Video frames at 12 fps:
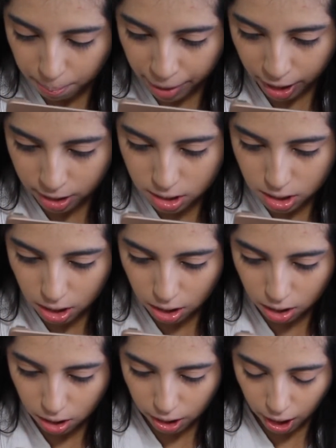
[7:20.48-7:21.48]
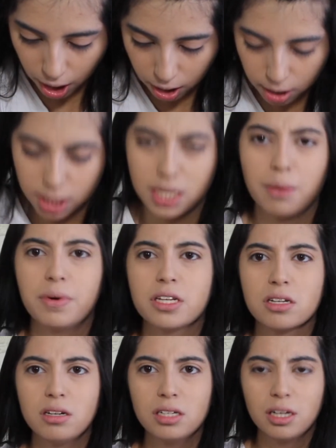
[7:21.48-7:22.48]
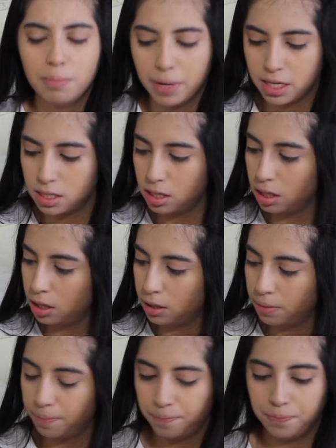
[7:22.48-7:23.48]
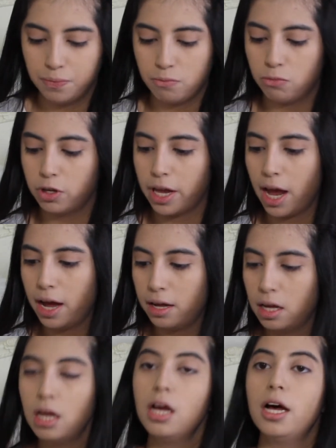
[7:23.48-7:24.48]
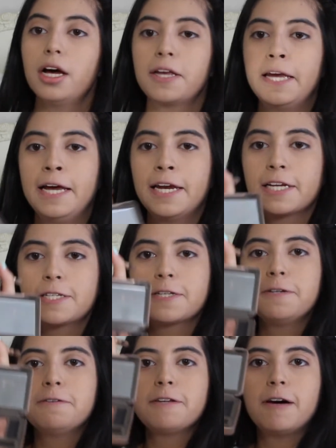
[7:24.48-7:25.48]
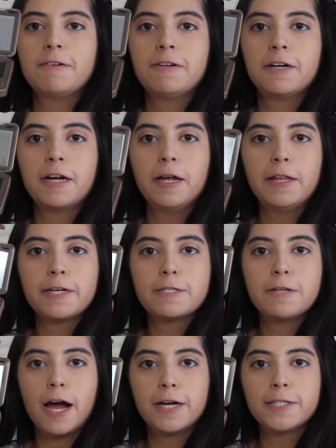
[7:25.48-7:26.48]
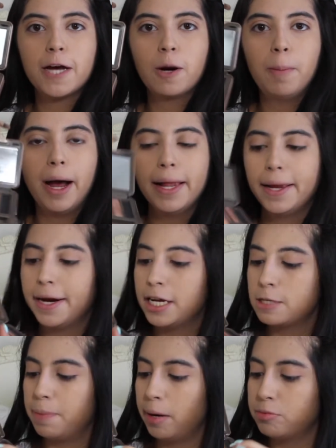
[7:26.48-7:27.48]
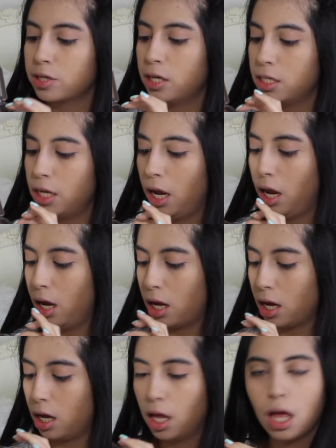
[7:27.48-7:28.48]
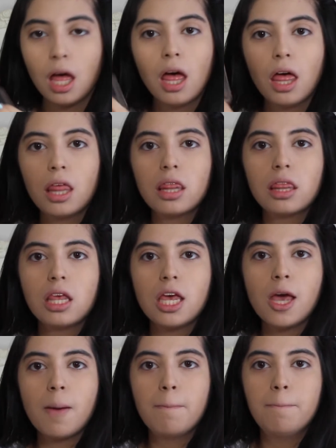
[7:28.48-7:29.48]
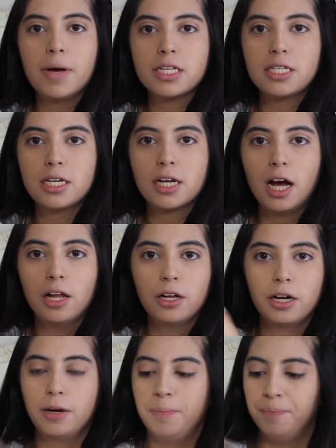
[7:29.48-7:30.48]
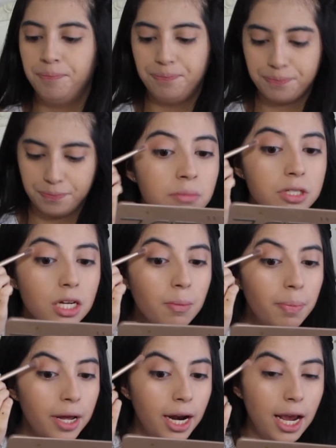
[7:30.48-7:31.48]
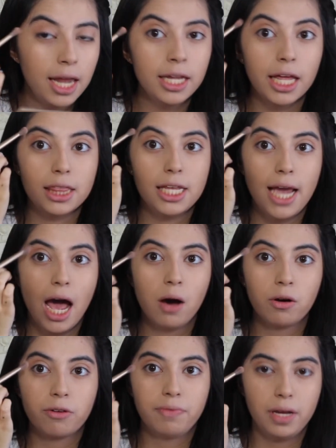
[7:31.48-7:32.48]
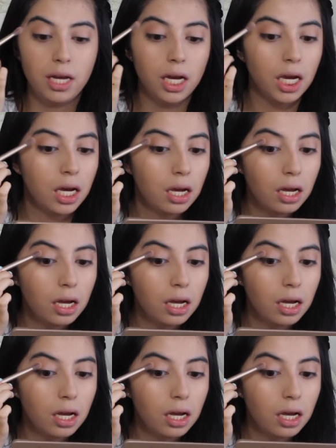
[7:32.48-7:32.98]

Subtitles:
Busted. Yeah, is that what it's called? Busted? Well, yeah. Again, excuse how dirty this eyeshadow palette is, but I'm just going to take the Busted color. I'm just going to put it in like the outer V,